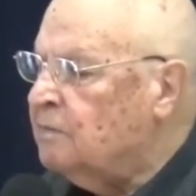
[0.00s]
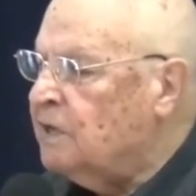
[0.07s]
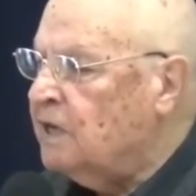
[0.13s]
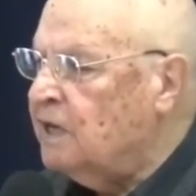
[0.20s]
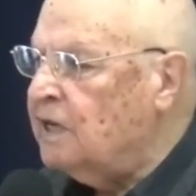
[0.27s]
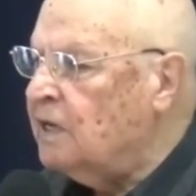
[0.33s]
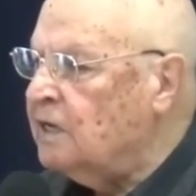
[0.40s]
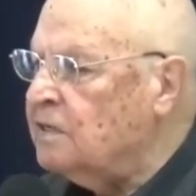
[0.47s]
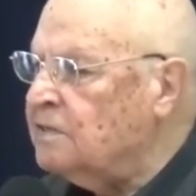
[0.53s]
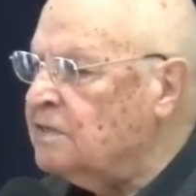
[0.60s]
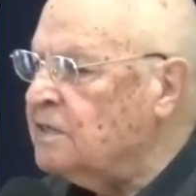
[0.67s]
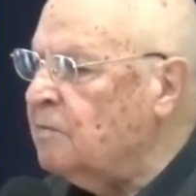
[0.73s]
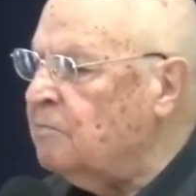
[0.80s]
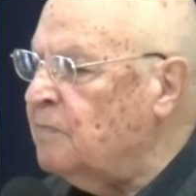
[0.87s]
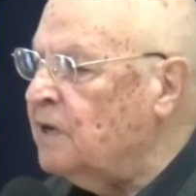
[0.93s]
healings
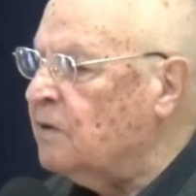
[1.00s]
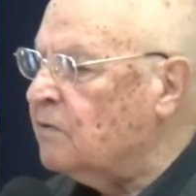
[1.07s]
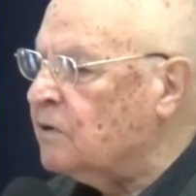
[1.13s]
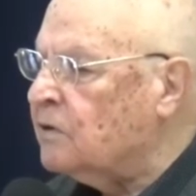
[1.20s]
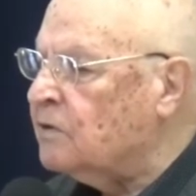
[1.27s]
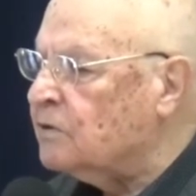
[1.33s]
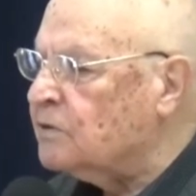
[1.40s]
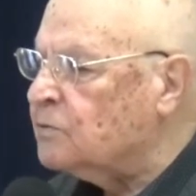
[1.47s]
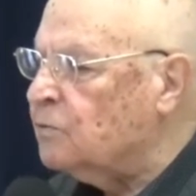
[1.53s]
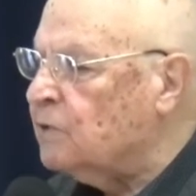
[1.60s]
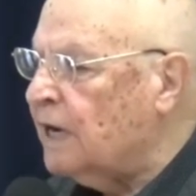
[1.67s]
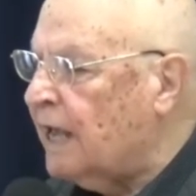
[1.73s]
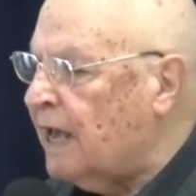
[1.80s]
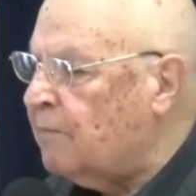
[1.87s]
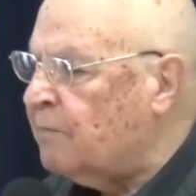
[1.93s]
and miracles
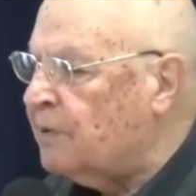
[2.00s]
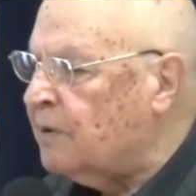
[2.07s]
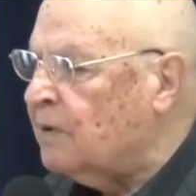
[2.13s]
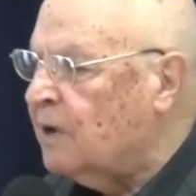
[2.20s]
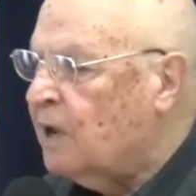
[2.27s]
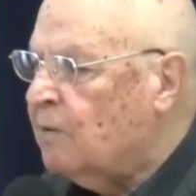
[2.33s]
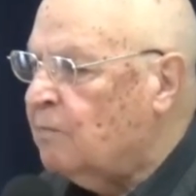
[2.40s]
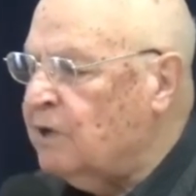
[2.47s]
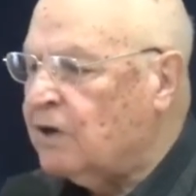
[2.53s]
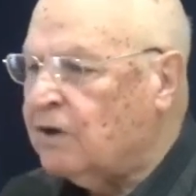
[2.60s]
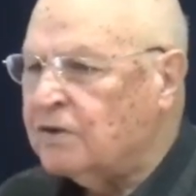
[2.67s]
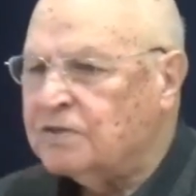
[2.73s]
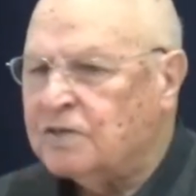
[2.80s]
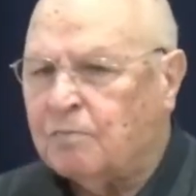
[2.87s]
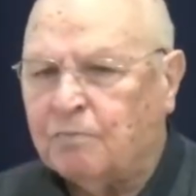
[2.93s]
will happen
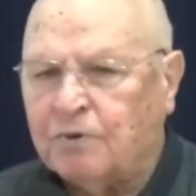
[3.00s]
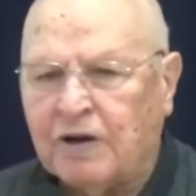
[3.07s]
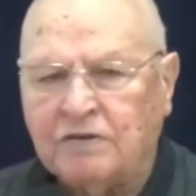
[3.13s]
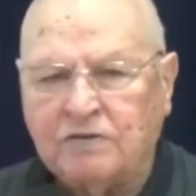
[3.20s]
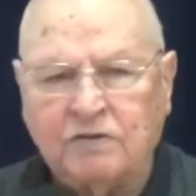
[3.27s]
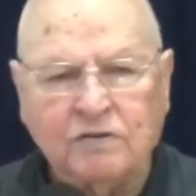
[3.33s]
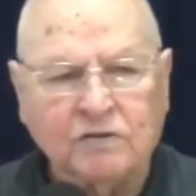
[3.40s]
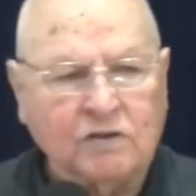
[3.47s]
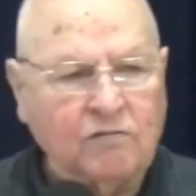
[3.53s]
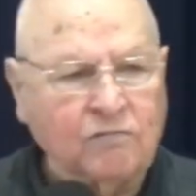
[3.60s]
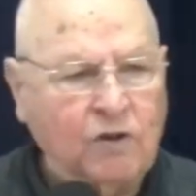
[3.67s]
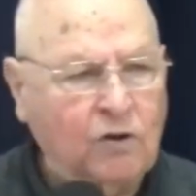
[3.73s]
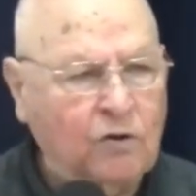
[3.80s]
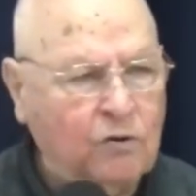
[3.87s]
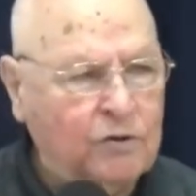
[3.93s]
because the presence of
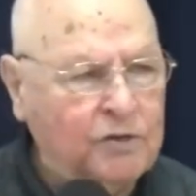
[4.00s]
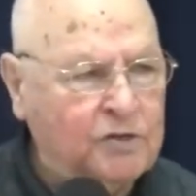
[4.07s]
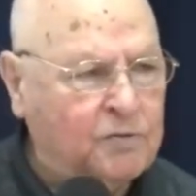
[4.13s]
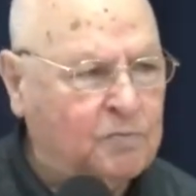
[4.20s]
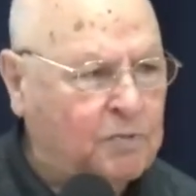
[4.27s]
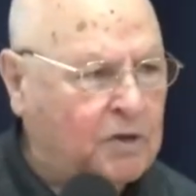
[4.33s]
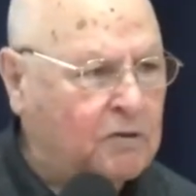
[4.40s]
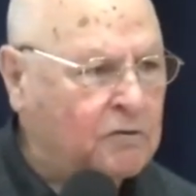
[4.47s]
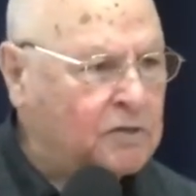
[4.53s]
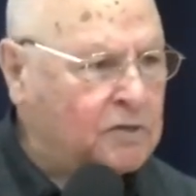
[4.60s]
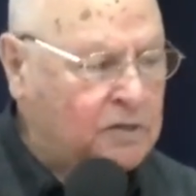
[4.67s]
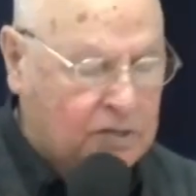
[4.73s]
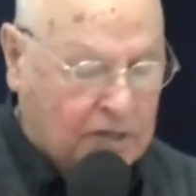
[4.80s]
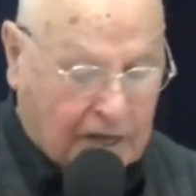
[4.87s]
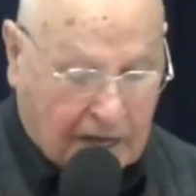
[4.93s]
the Holy Spirit
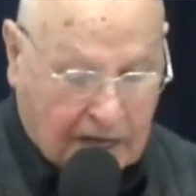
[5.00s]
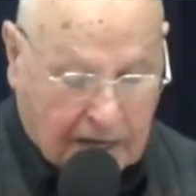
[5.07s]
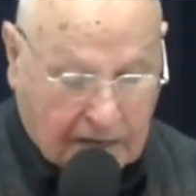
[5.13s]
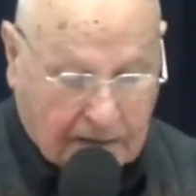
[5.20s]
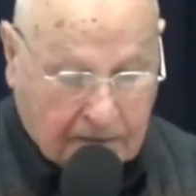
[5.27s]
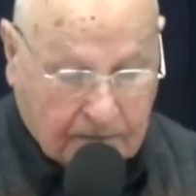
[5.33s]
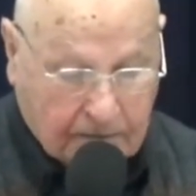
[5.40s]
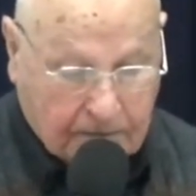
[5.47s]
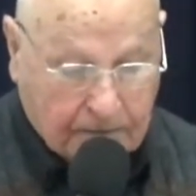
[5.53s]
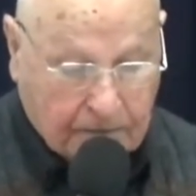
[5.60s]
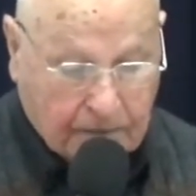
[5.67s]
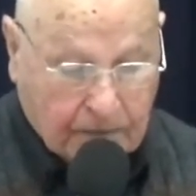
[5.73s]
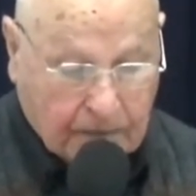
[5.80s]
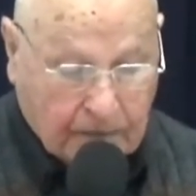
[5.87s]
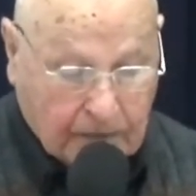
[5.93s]
is there.
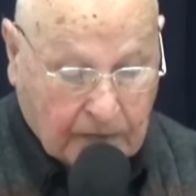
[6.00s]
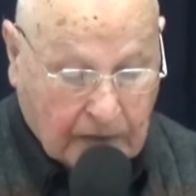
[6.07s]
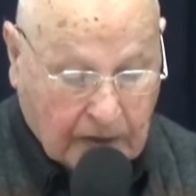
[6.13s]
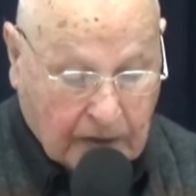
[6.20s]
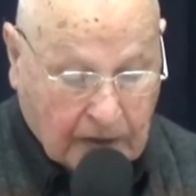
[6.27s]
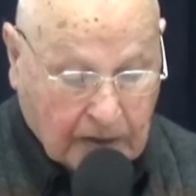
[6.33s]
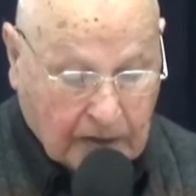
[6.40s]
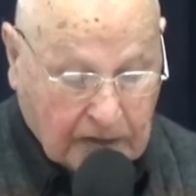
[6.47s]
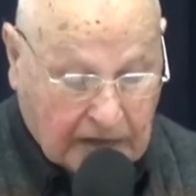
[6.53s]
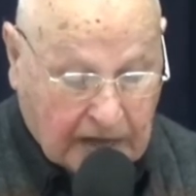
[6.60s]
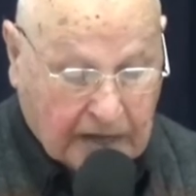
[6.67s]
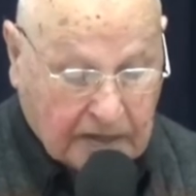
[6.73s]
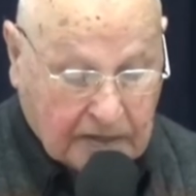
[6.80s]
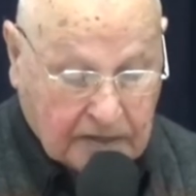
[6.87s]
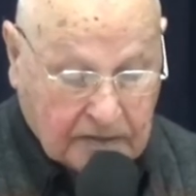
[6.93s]

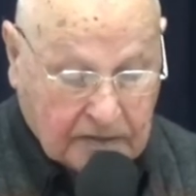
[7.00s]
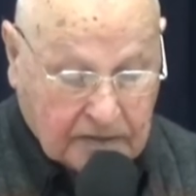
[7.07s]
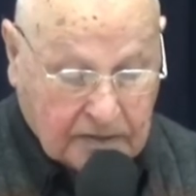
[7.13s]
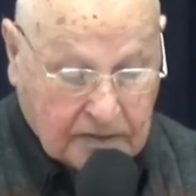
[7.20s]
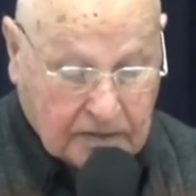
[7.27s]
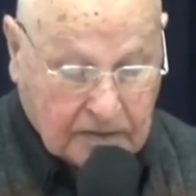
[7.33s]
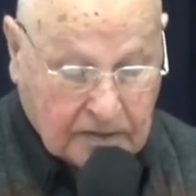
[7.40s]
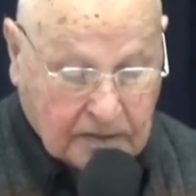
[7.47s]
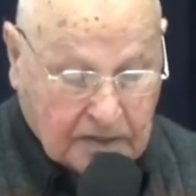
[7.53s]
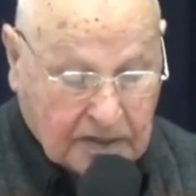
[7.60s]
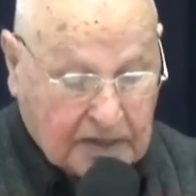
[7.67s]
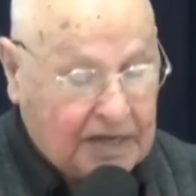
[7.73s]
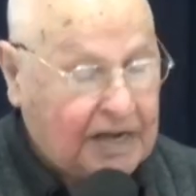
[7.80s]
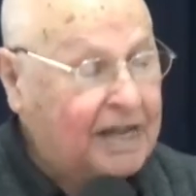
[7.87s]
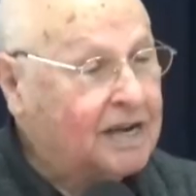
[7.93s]
Then
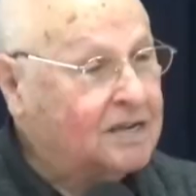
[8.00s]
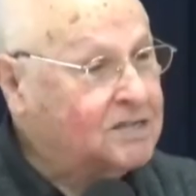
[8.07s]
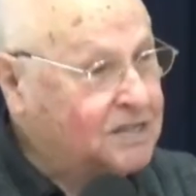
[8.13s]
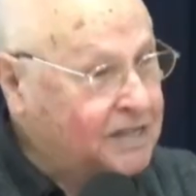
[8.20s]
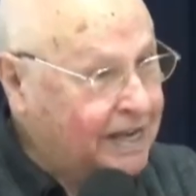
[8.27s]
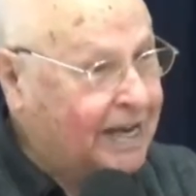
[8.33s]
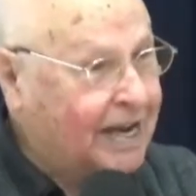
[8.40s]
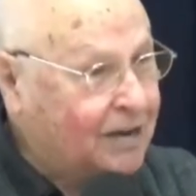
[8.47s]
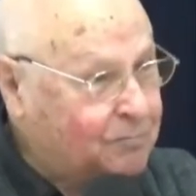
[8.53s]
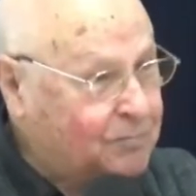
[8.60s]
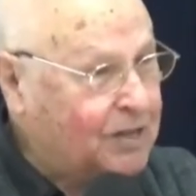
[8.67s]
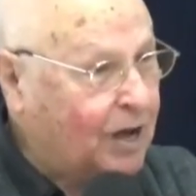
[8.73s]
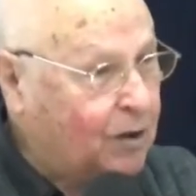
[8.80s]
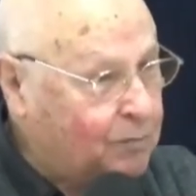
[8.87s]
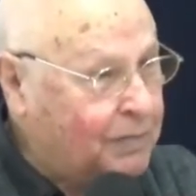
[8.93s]
let us take up
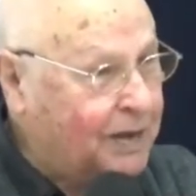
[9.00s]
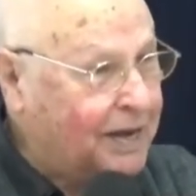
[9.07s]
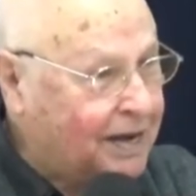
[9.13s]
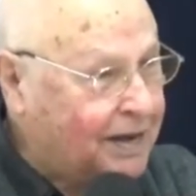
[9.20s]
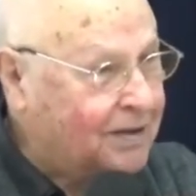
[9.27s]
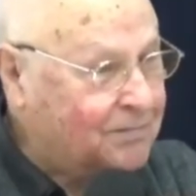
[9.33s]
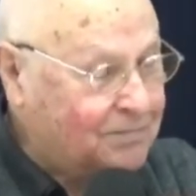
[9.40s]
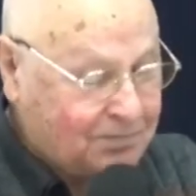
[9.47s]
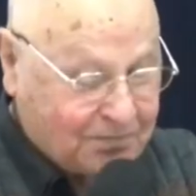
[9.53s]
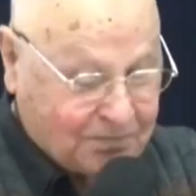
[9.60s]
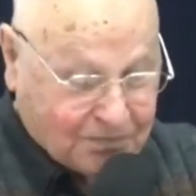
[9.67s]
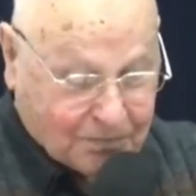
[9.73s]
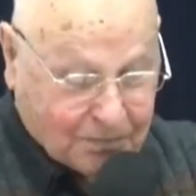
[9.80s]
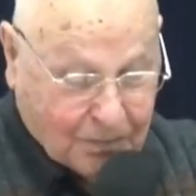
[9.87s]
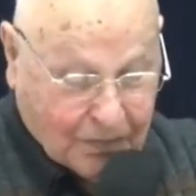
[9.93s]
our banner
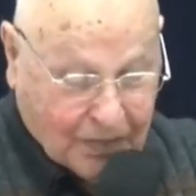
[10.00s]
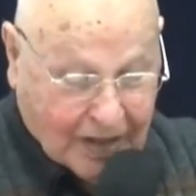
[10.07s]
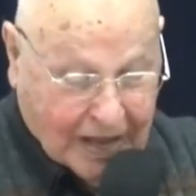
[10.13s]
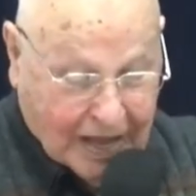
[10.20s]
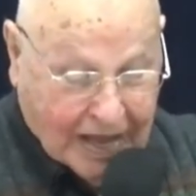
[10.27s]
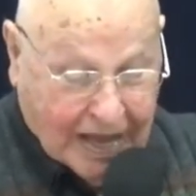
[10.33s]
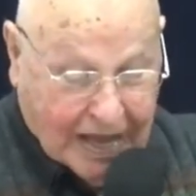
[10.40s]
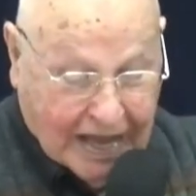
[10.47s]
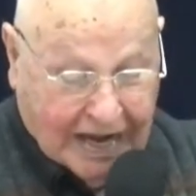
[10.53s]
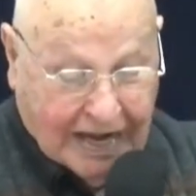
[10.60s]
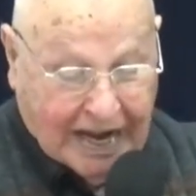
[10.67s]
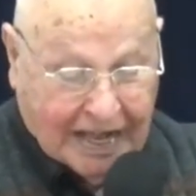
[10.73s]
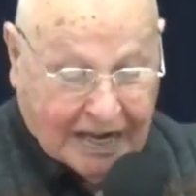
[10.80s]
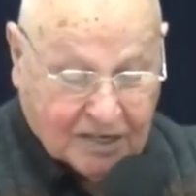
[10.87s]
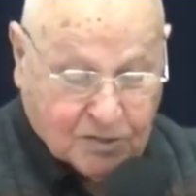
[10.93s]
and
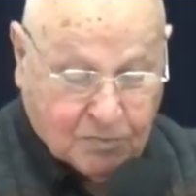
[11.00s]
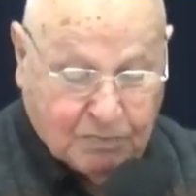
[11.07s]
let us